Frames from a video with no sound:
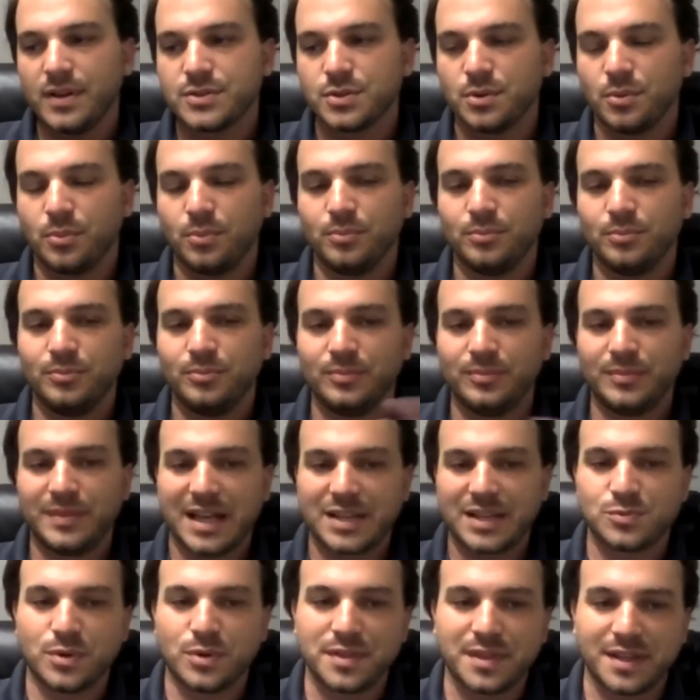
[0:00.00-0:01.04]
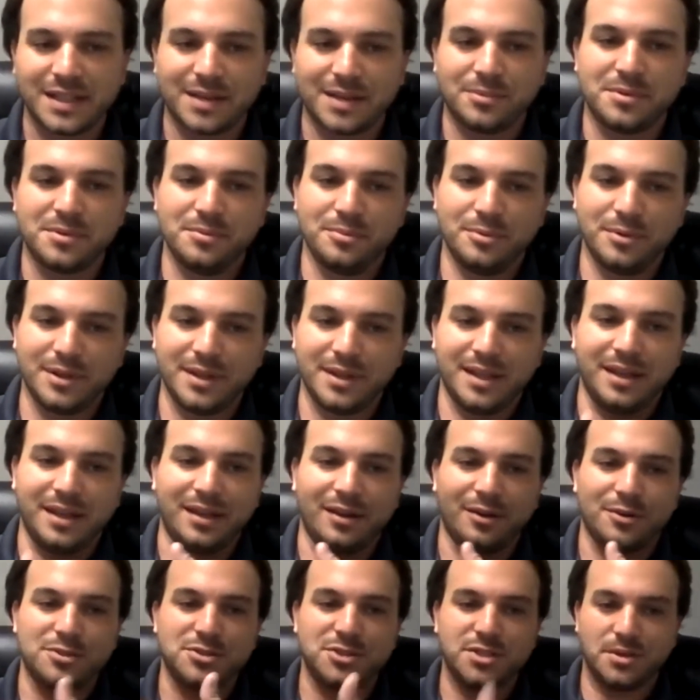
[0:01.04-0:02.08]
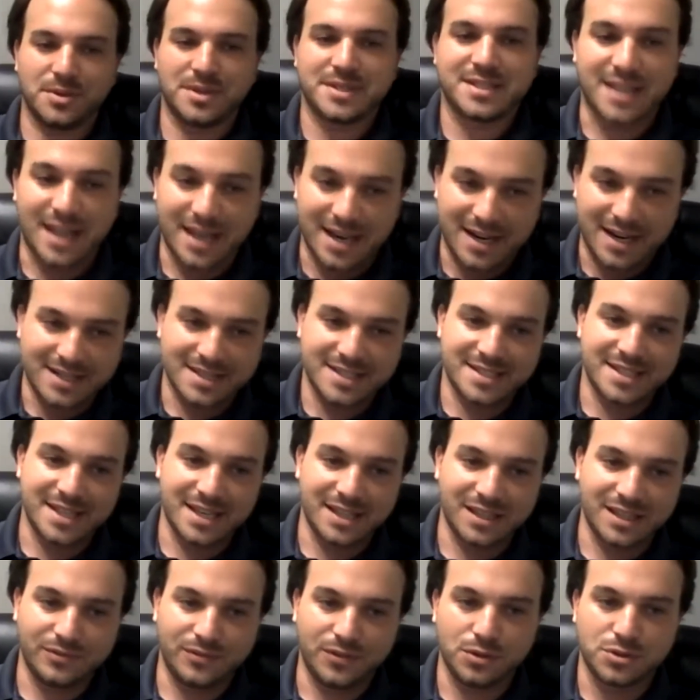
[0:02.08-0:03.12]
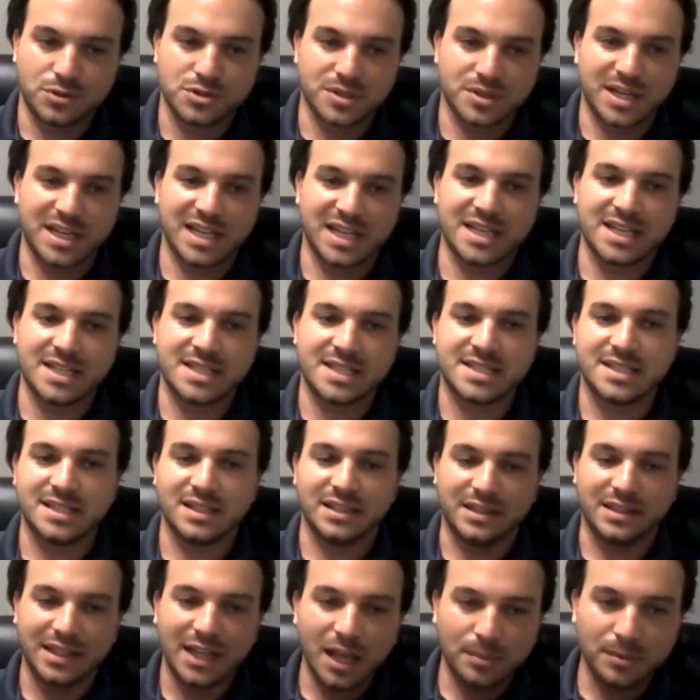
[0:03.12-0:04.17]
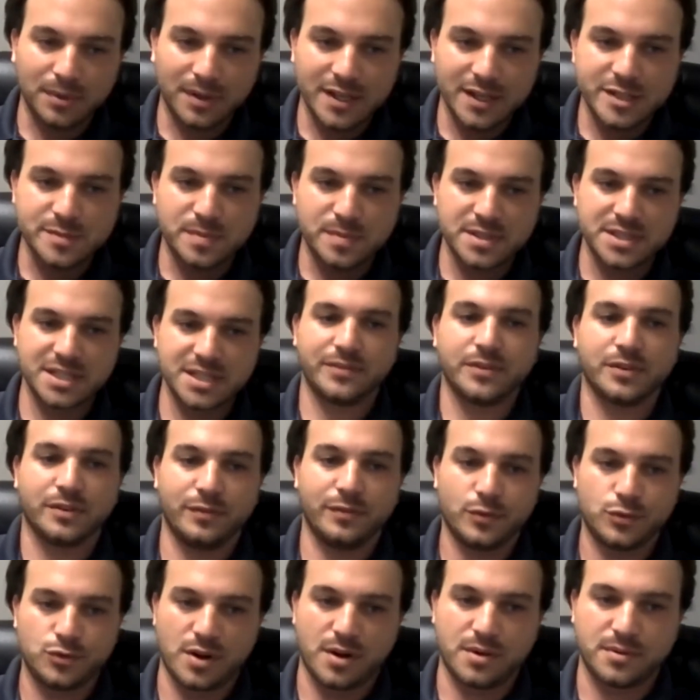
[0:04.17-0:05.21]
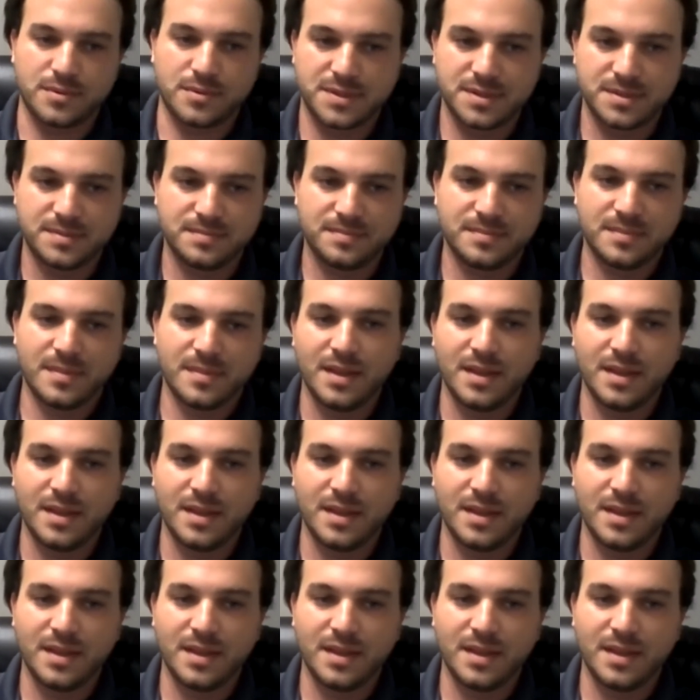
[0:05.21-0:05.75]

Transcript: So that's one thing that we really are so excited to see in the future is labeling specific for drones.